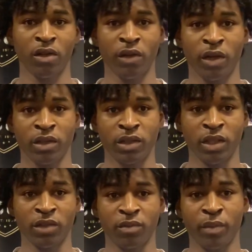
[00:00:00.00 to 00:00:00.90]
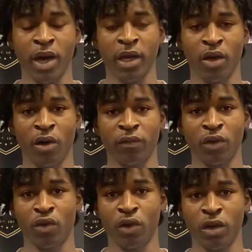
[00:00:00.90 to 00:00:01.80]
and just bonded off the
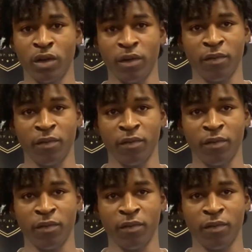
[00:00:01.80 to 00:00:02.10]
court.